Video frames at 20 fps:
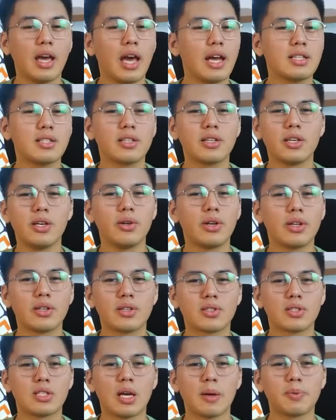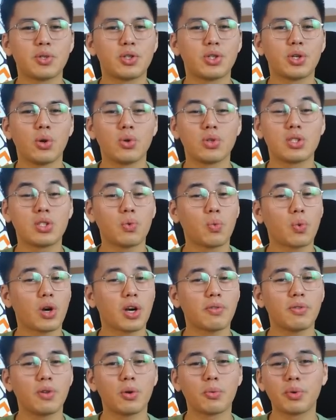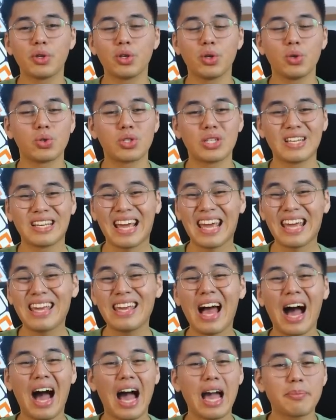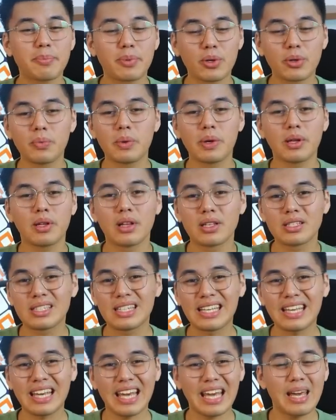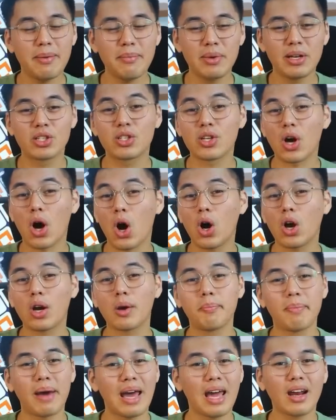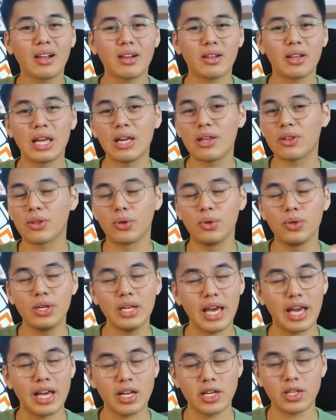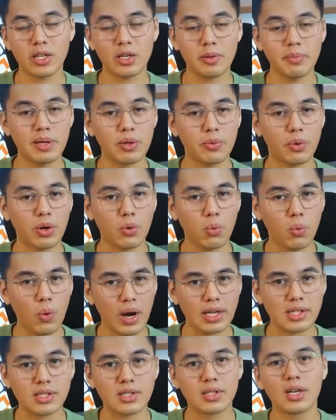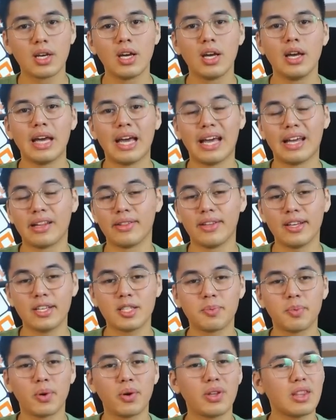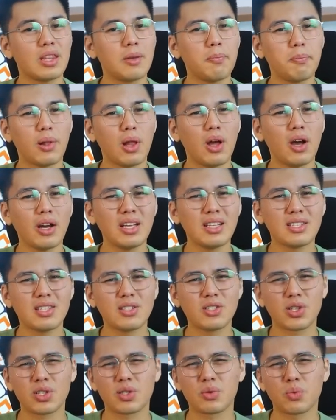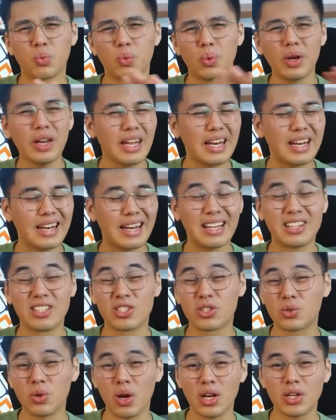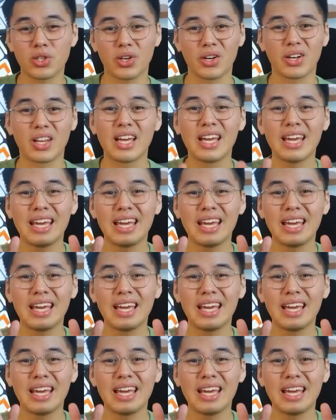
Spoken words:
Executing the step shows the workflow producing a hyper-realistic image automatically through the HTTP request. At this point, the blog isn't just written and structured.